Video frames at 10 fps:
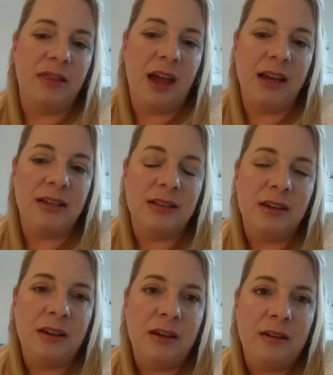that
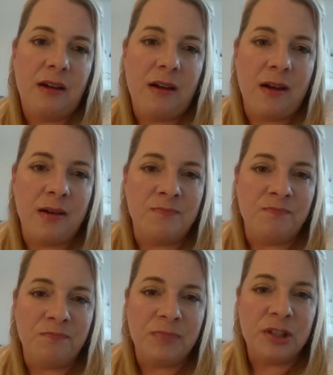
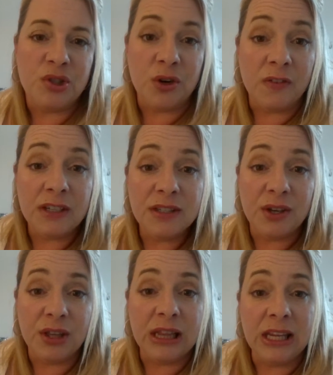service
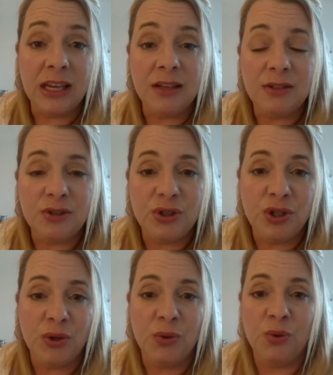could lead
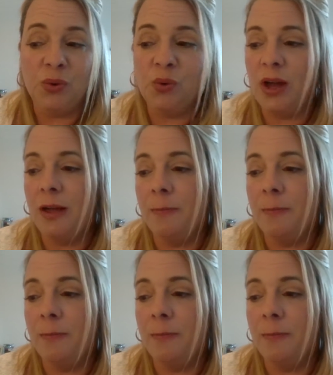to